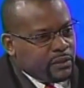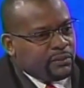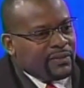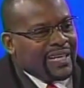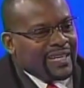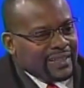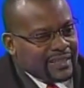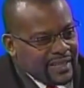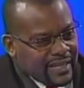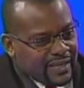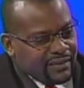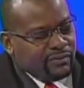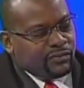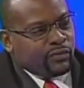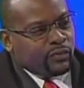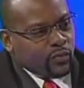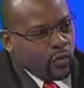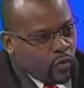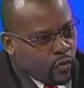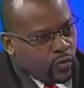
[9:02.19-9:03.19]
that have
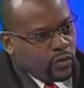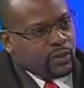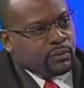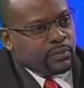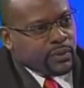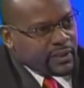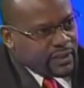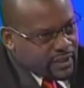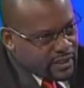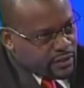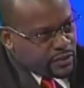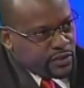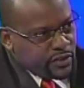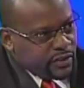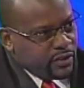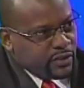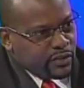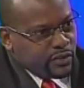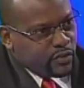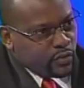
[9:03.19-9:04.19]
all the
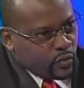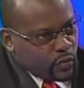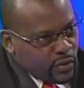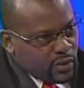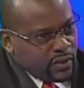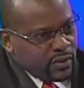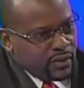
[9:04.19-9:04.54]
potentials to work,